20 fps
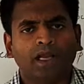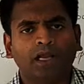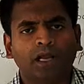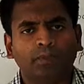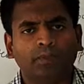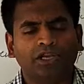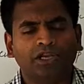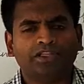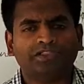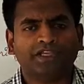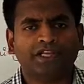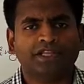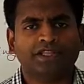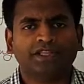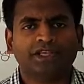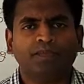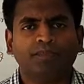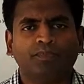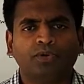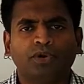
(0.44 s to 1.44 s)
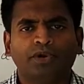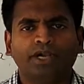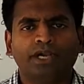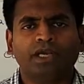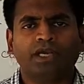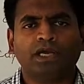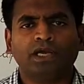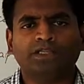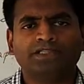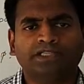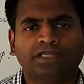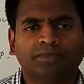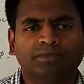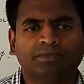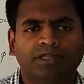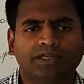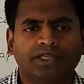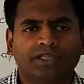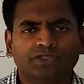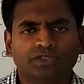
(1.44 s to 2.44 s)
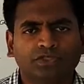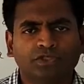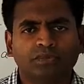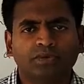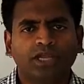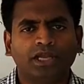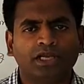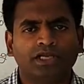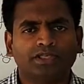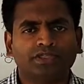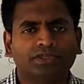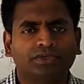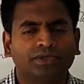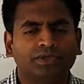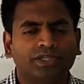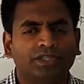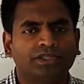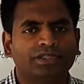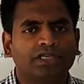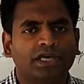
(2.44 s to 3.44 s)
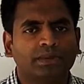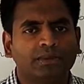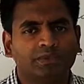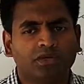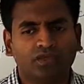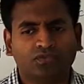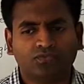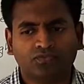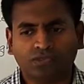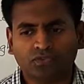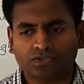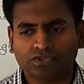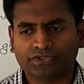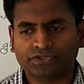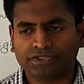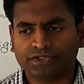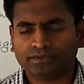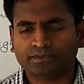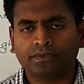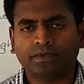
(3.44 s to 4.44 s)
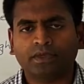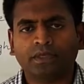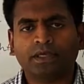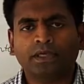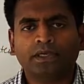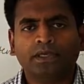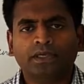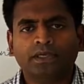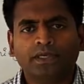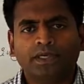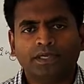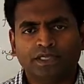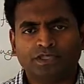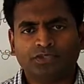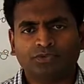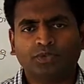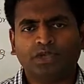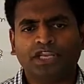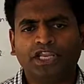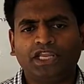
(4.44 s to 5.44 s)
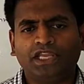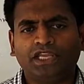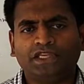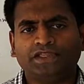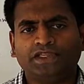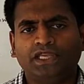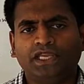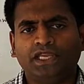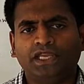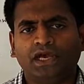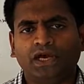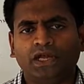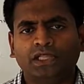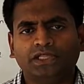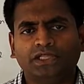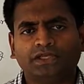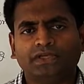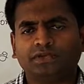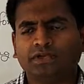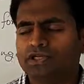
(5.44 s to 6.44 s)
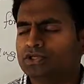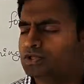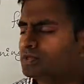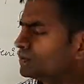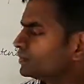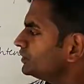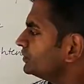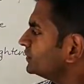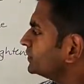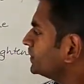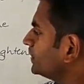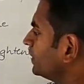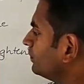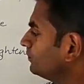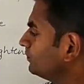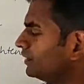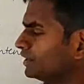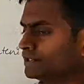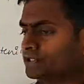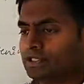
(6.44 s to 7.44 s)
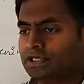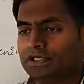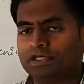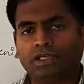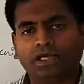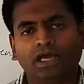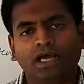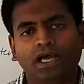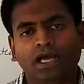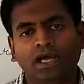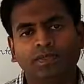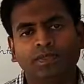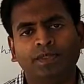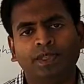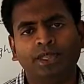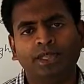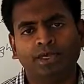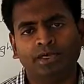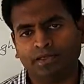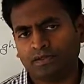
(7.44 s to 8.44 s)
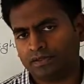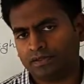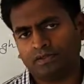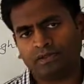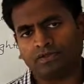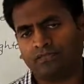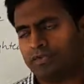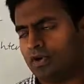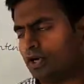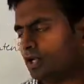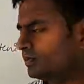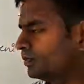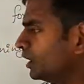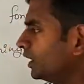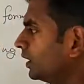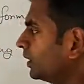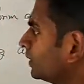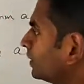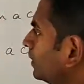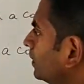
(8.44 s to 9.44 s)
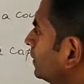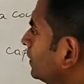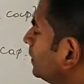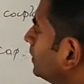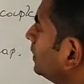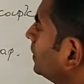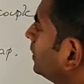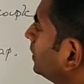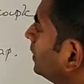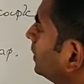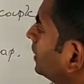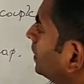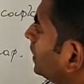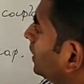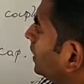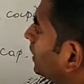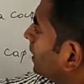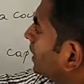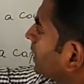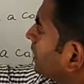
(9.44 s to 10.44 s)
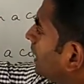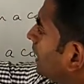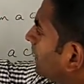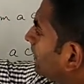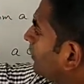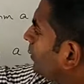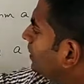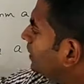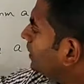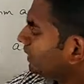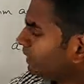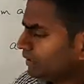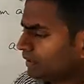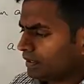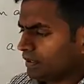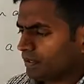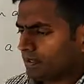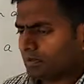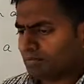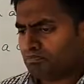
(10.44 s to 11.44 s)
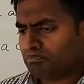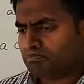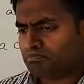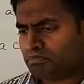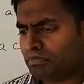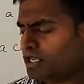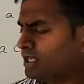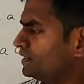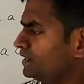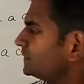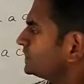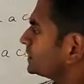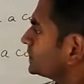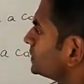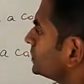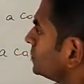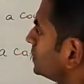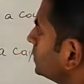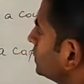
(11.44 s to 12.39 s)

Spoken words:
Couple is another important concept that needs to be understood in the chapter of force. It's very easy. All that you need to know is the definition and then the formula. Couple means